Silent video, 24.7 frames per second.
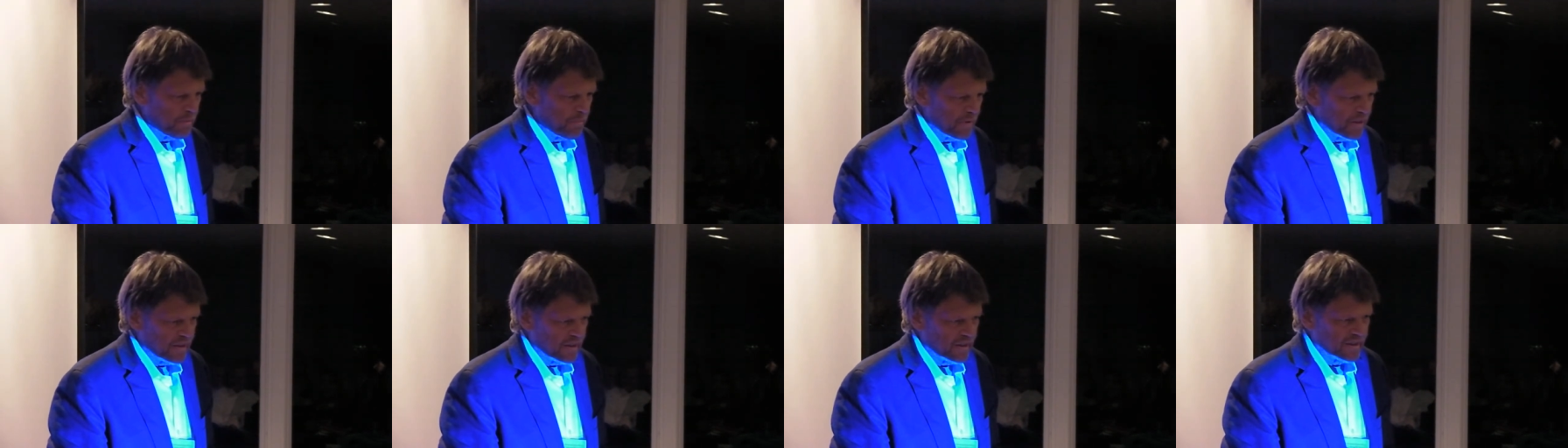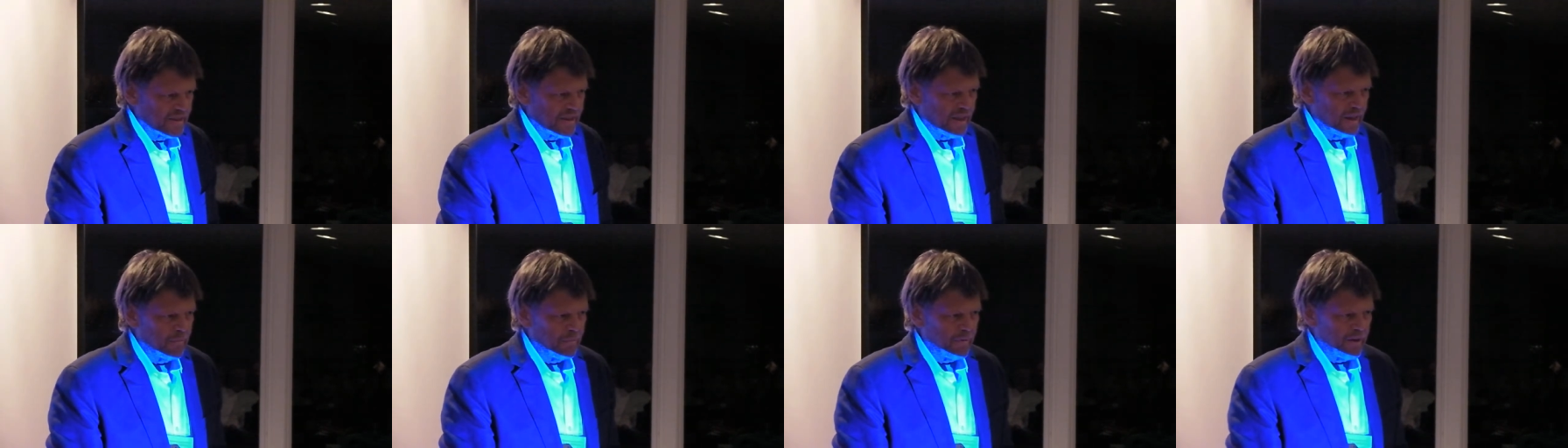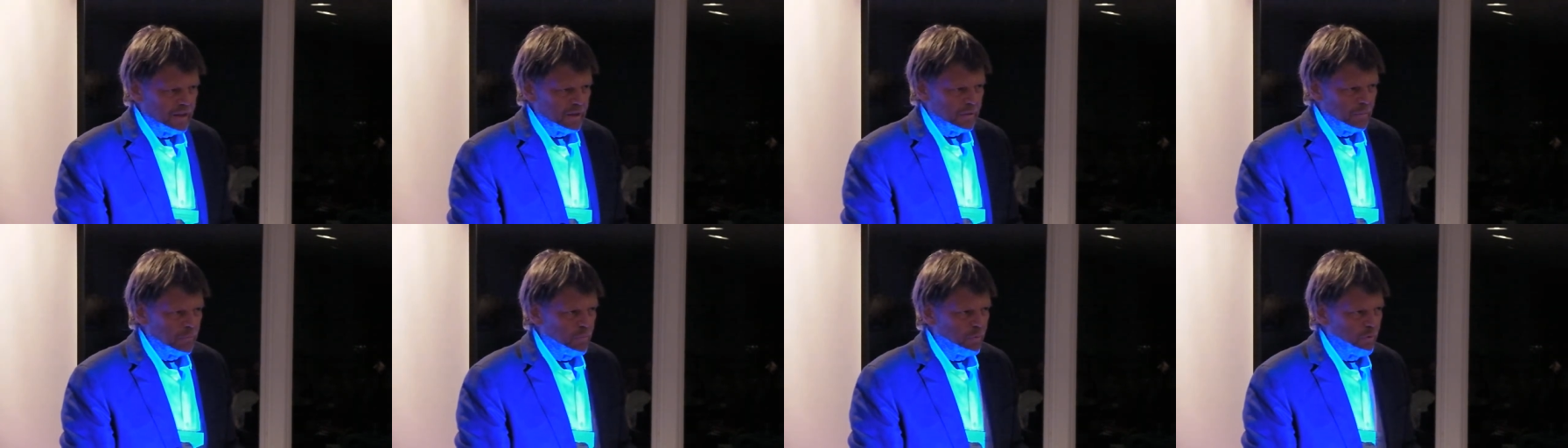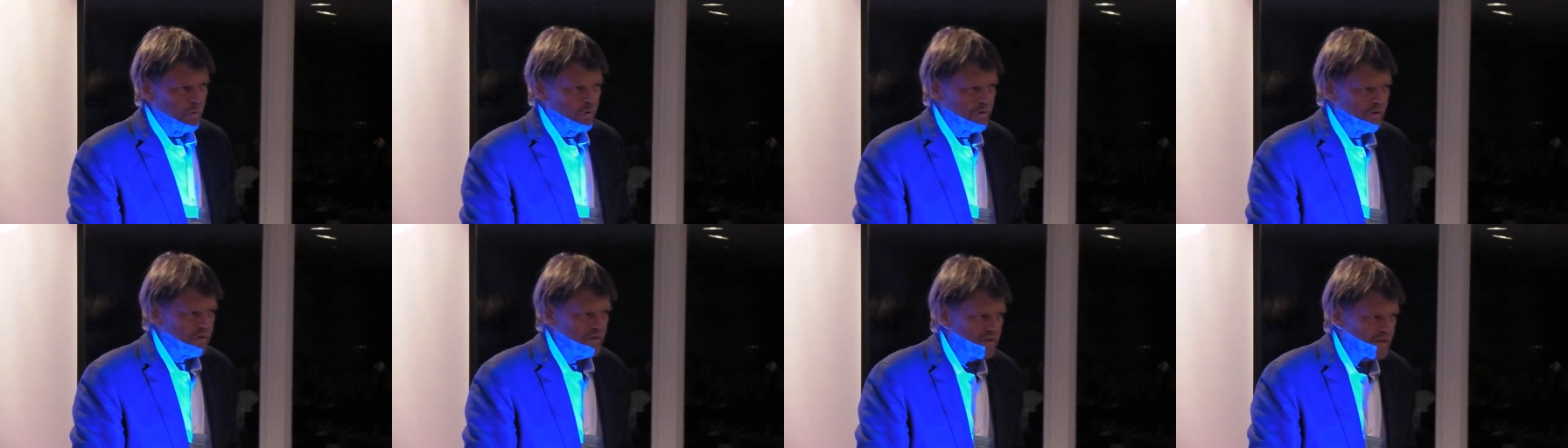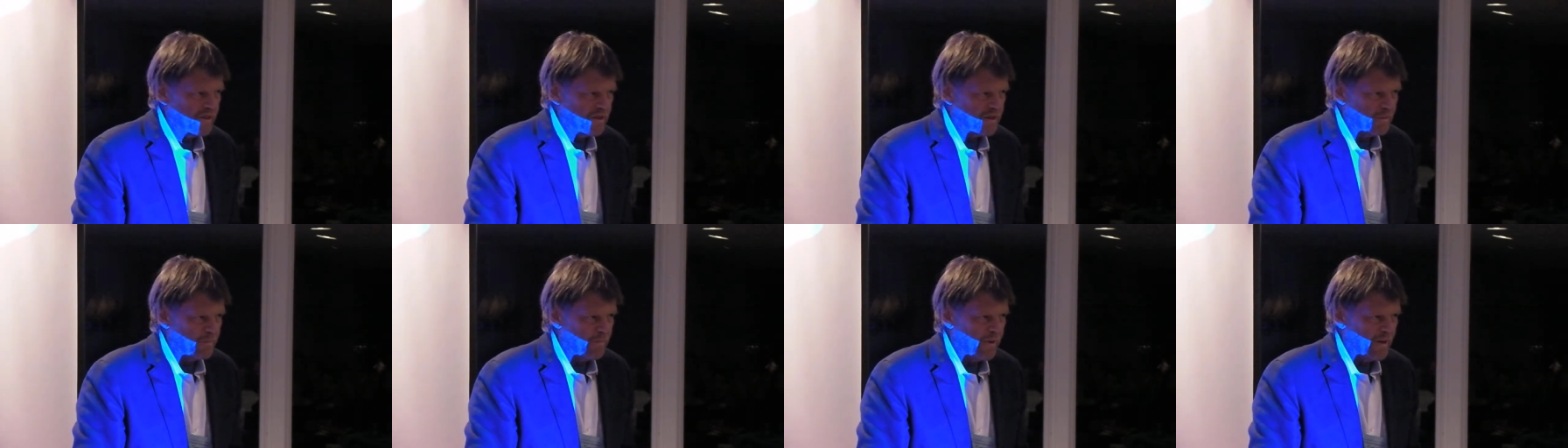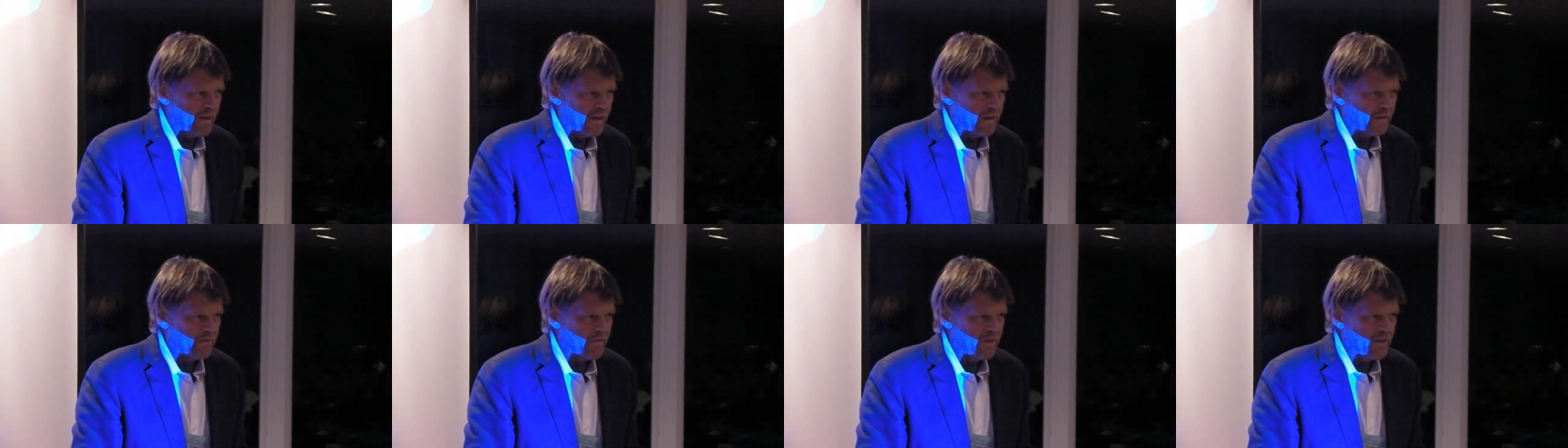because I'm on the board of just
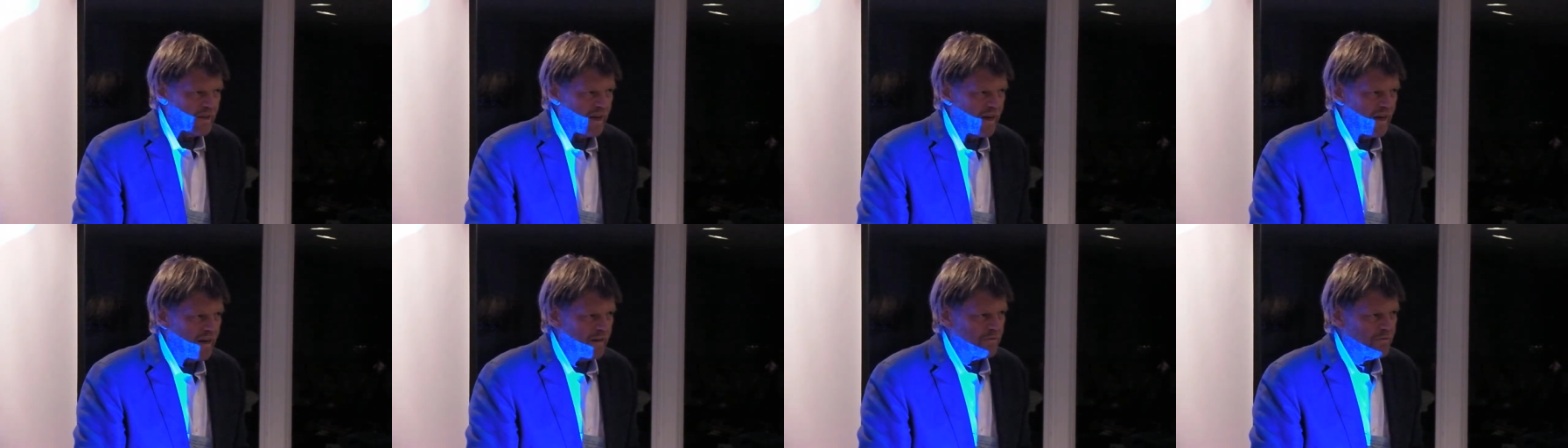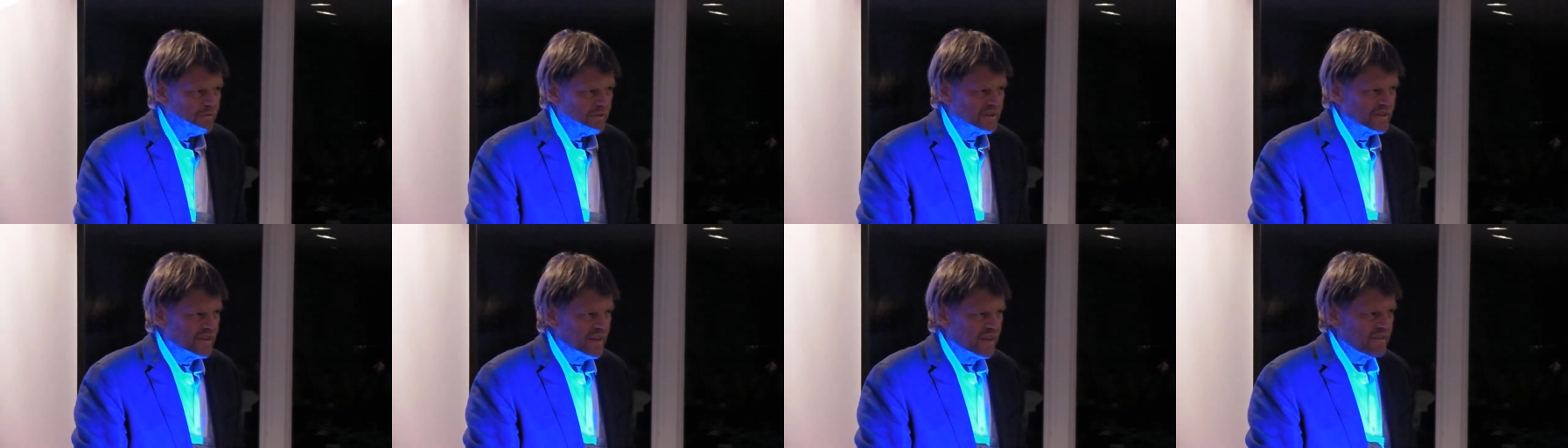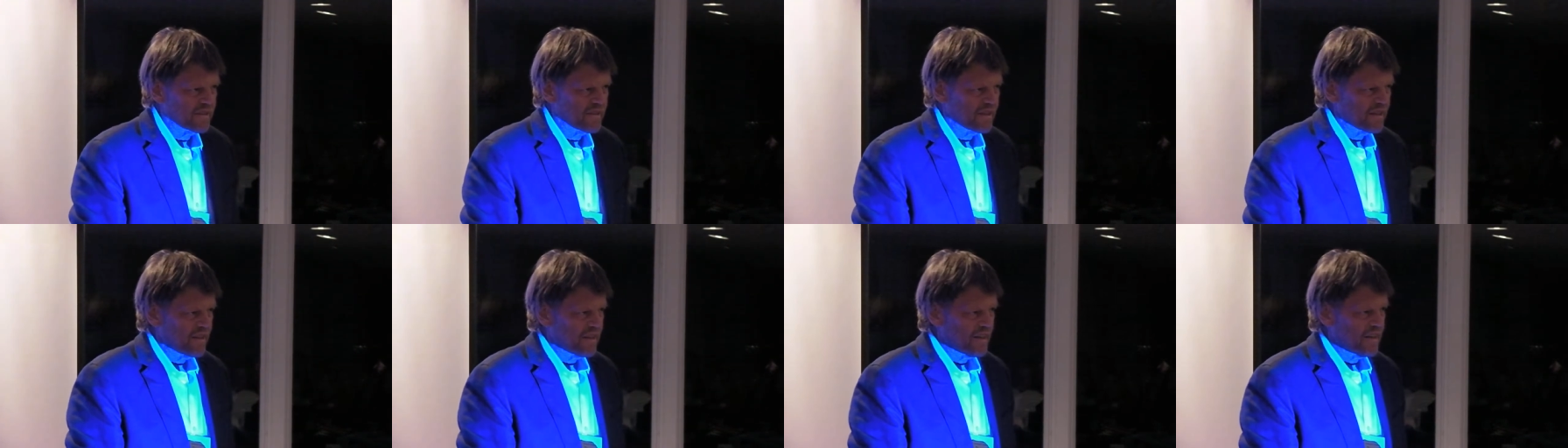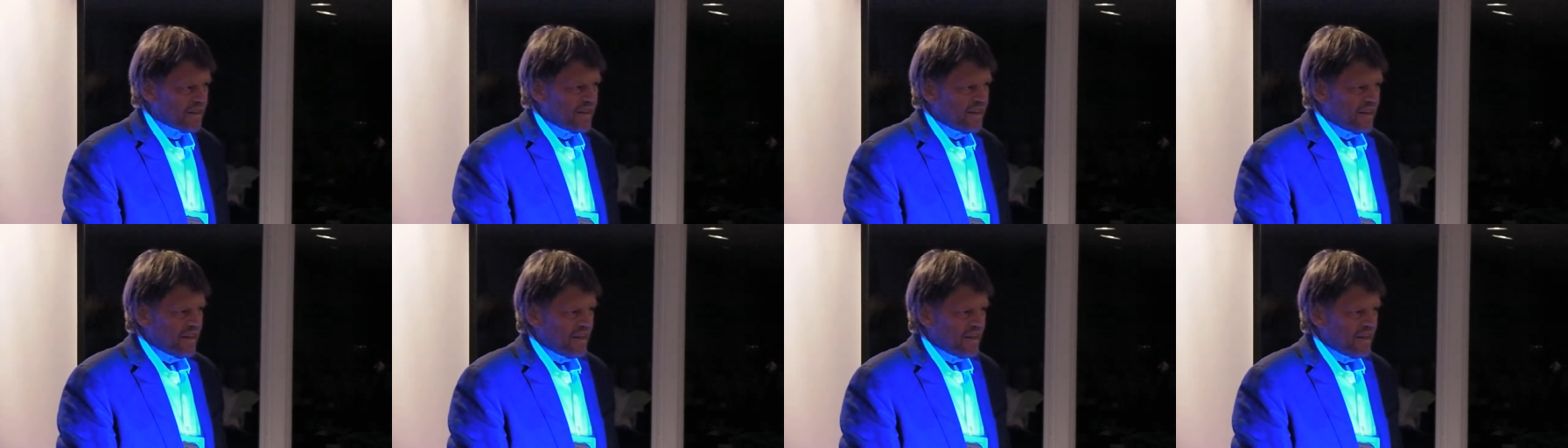about every conference out there,